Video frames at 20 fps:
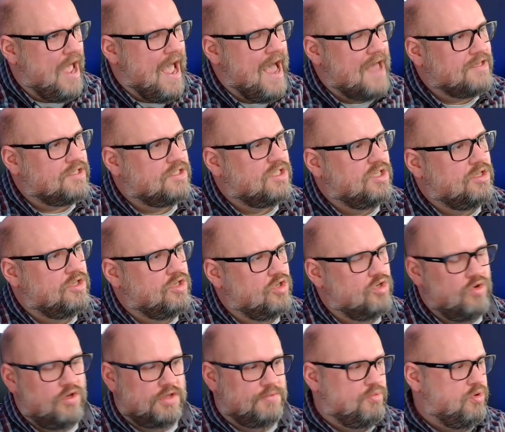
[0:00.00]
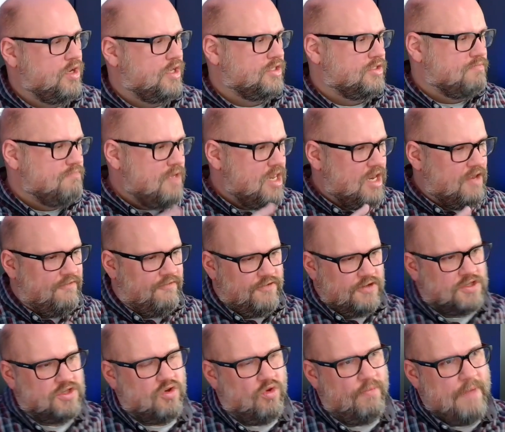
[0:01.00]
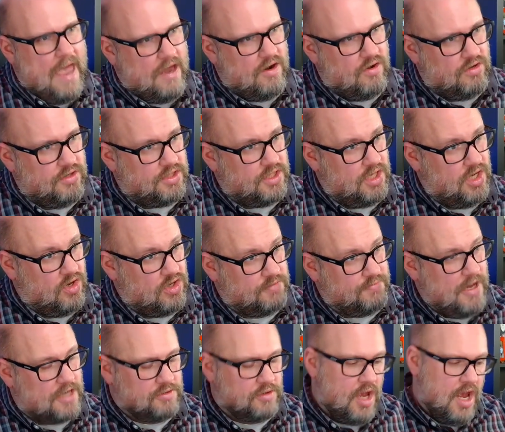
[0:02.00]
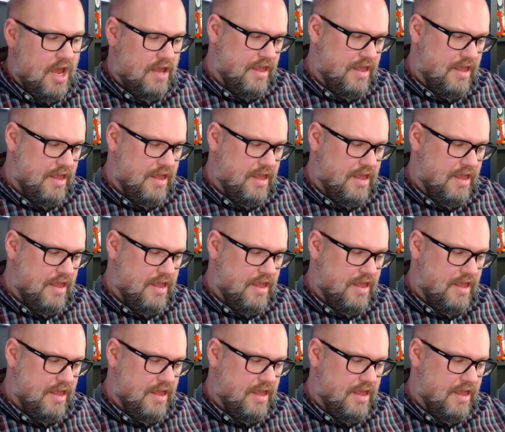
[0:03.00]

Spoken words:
asked to do is put as many fiscal matters in here as possible.